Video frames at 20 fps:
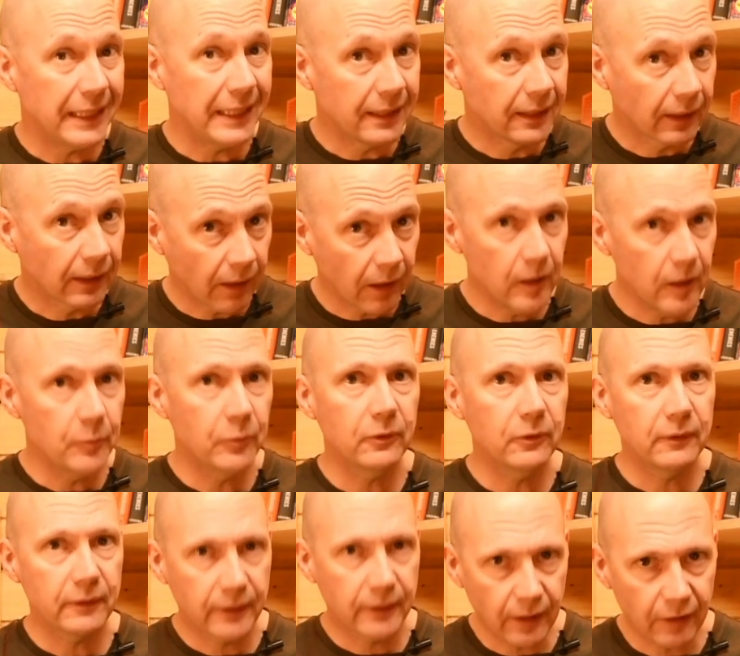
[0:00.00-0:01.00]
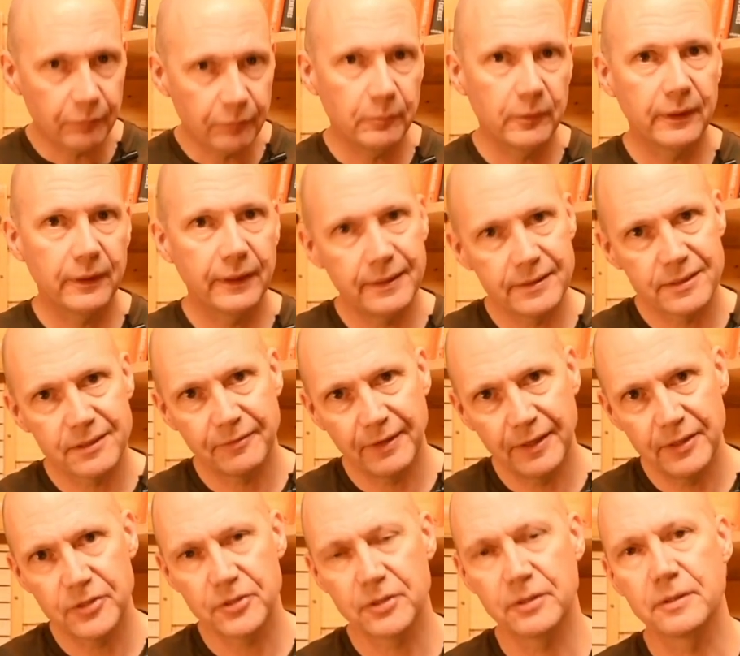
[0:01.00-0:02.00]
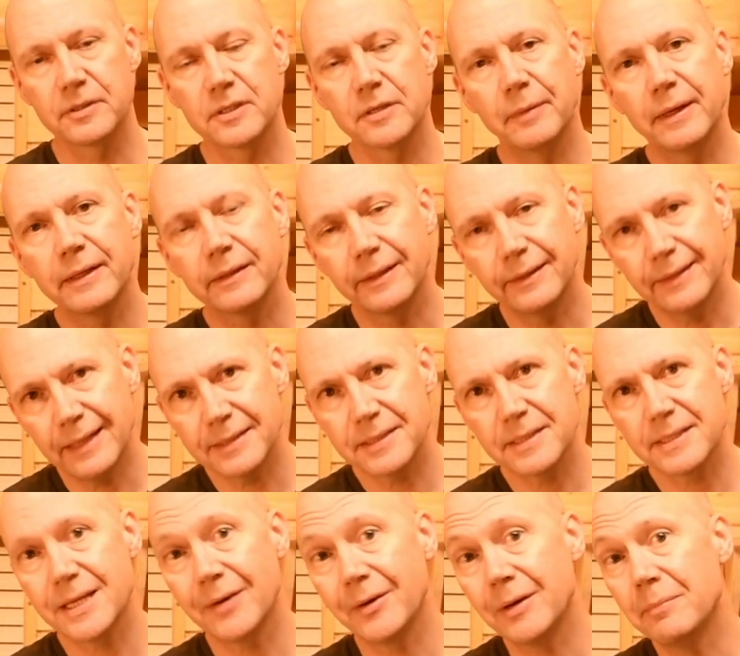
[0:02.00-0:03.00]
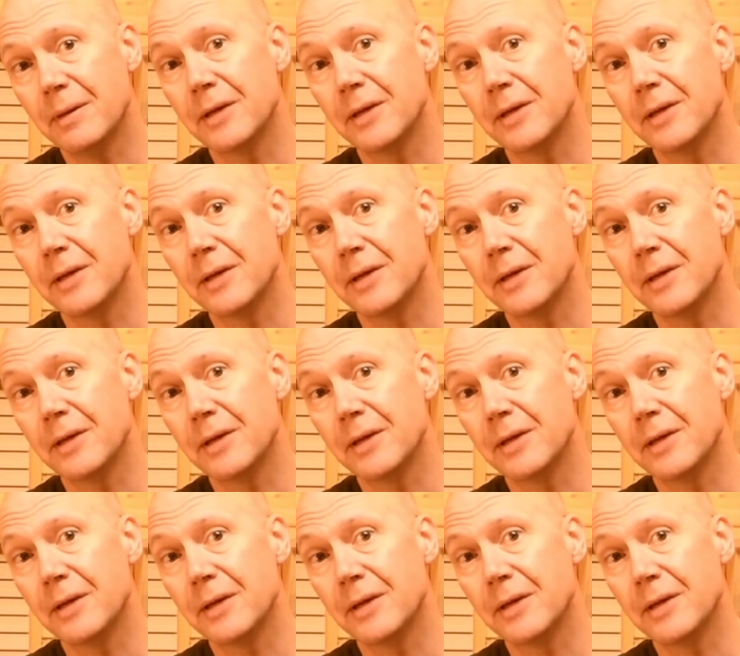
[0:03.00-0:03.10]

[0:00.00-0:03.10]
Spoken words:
need global government intervention to make the necessary